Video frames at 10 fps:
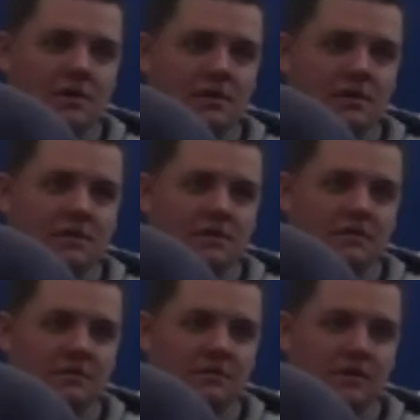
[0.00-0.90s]

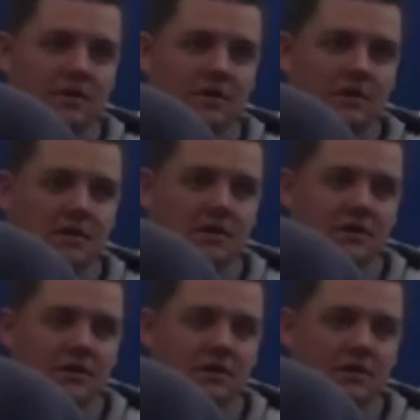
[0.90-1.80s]

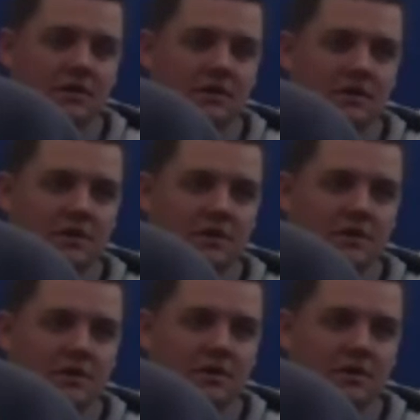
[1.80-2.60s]
No words are spoken by the person on screen.